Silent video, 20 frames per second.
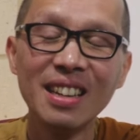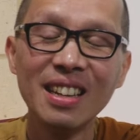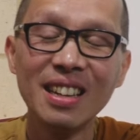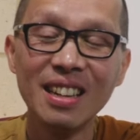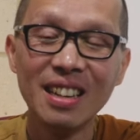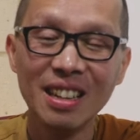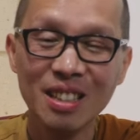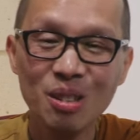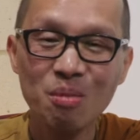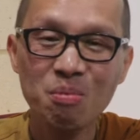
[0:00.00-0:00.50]

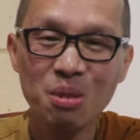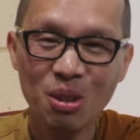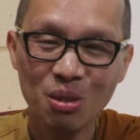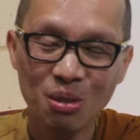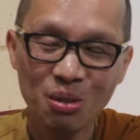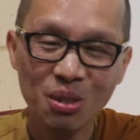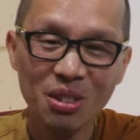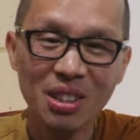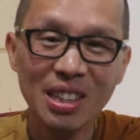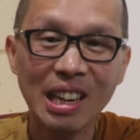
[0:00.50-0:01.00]
And that's a
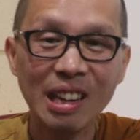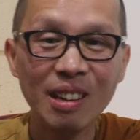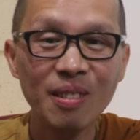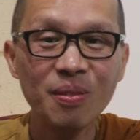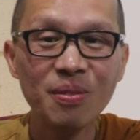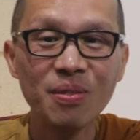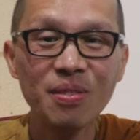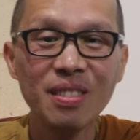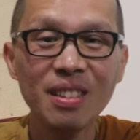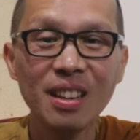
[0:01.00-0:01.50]
beautiful thing.
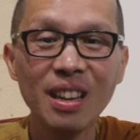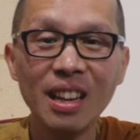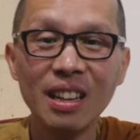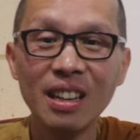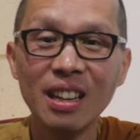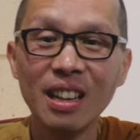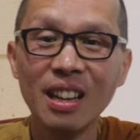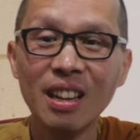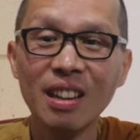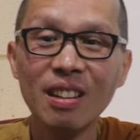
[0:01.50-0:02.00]

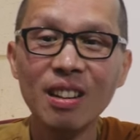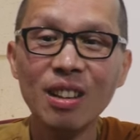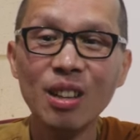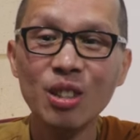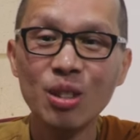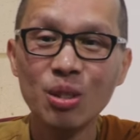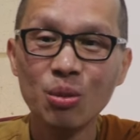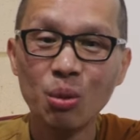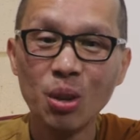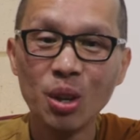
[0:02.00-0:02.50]
And then
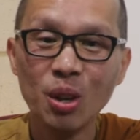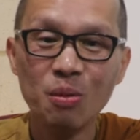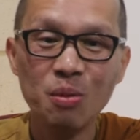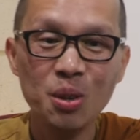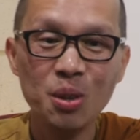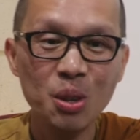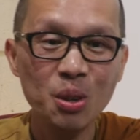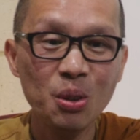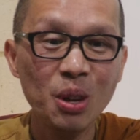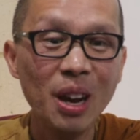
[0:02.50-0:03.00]
each one of
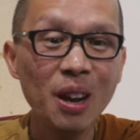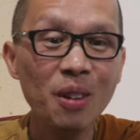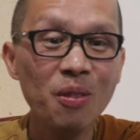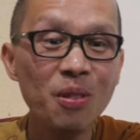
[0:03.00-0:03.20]
52